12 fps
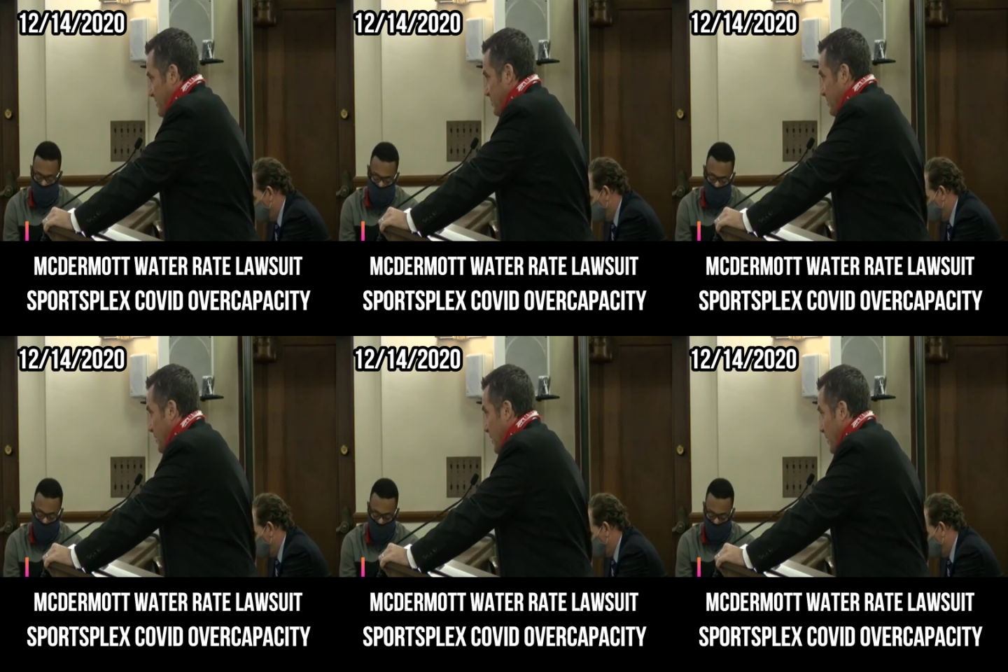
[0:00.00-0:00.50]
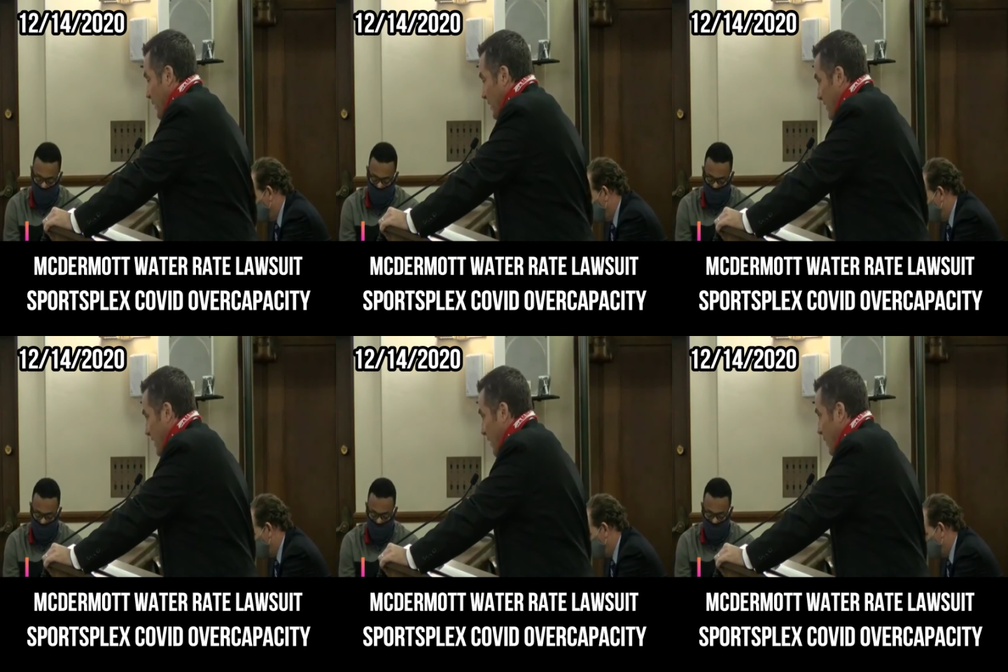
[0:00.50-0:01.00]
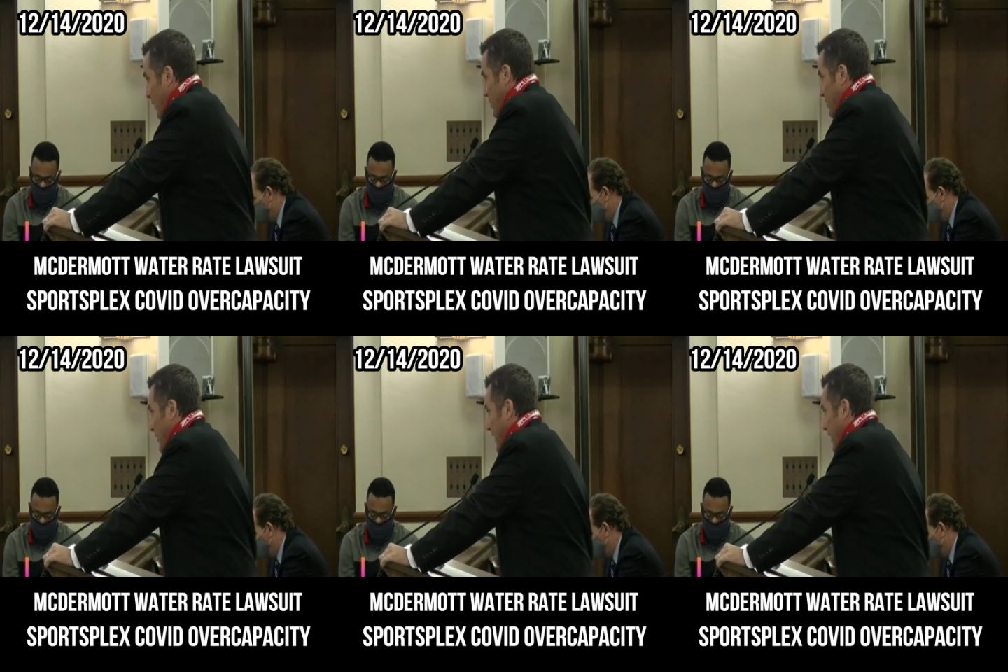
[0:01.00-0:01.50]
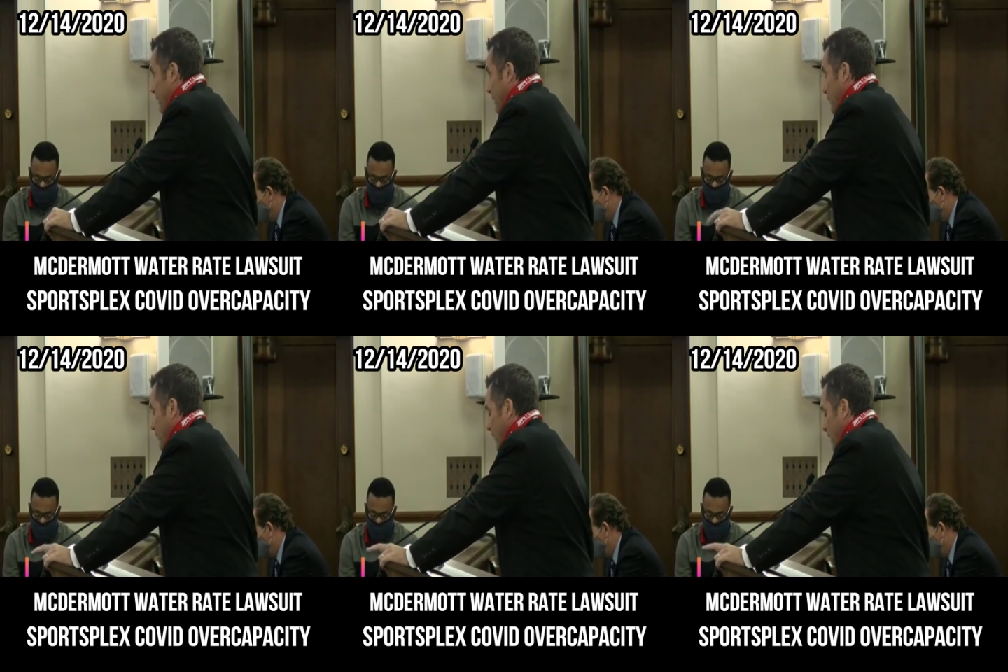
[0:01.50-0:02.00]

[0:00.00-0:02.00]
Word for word: and we did not want to do that.